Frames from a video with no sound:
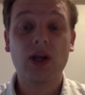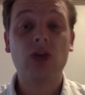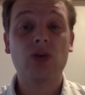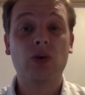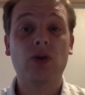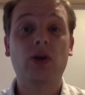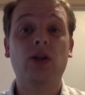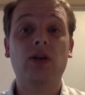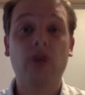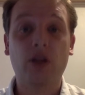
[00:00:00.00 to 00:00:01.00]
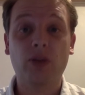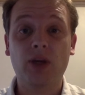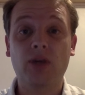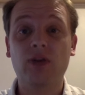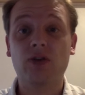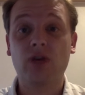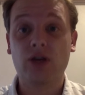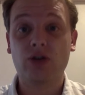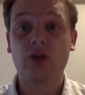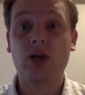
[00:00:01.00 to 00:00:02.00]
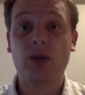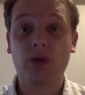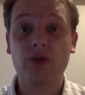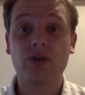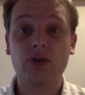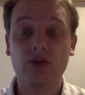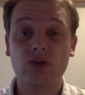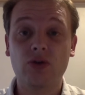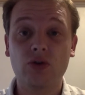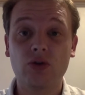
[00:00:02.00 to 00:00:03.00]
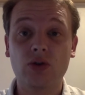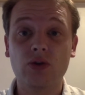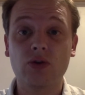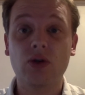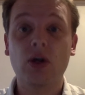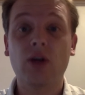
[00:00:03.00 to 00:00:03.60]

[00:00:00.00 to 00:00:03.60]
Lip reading: So we look at the development of international capitalist institutions,